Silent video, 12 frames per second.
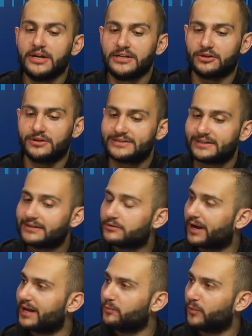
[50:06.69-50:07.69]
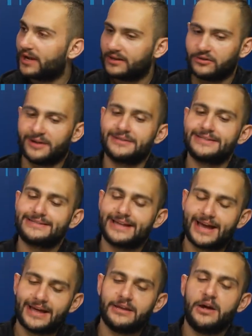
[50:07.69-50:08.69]
So it's a great way to
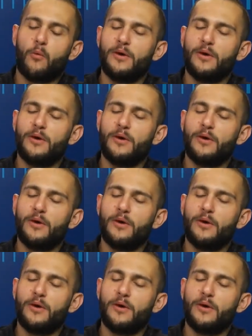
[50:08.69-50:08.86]
understand